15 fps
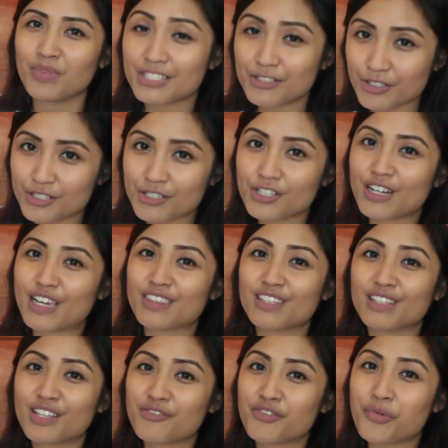Literature and
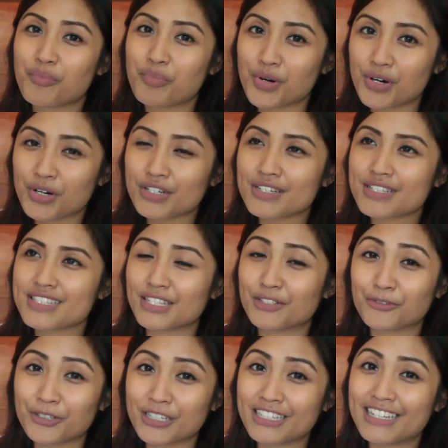the love of books and
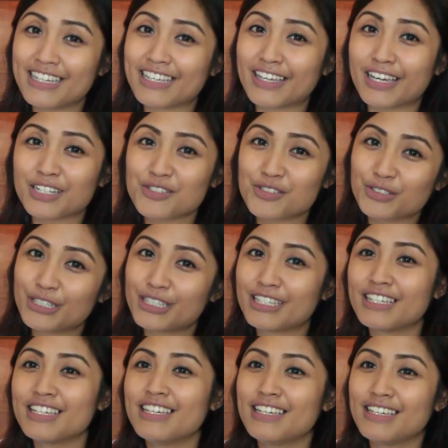reading actually